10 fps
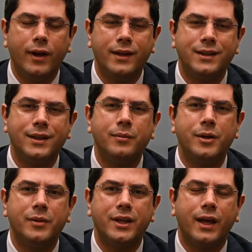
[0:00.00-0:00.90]
and the
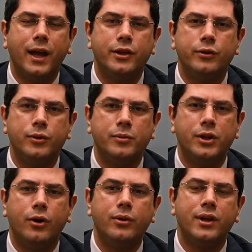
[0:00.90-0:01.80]
numbing medication would be
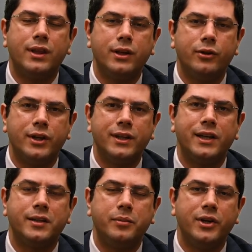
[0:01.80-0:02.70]
the only thing you're going to
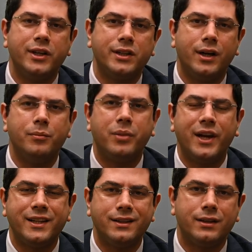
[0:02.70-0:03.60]
experience
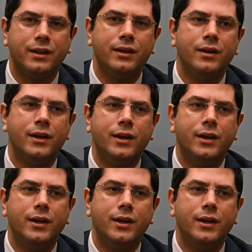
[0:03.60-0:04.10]
unpleasantly.